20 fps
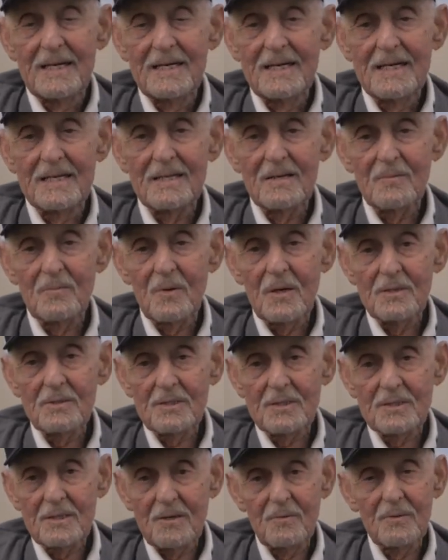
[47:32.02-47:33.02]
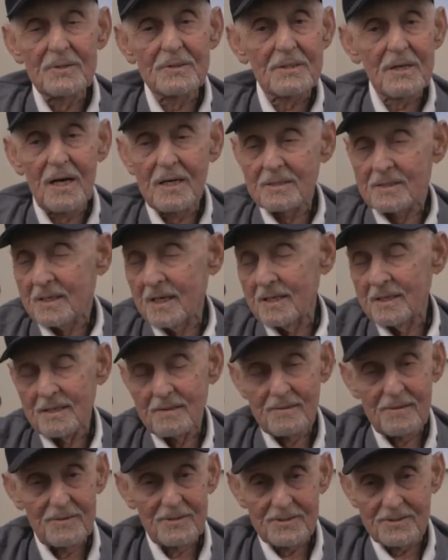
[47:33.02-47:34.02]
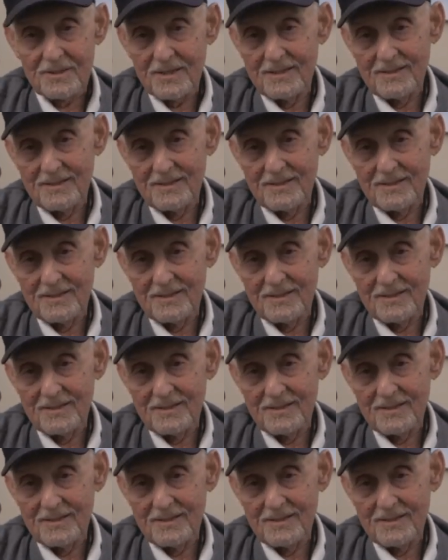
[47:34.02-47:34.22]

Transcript: And it was, it was, I'll tell you, it was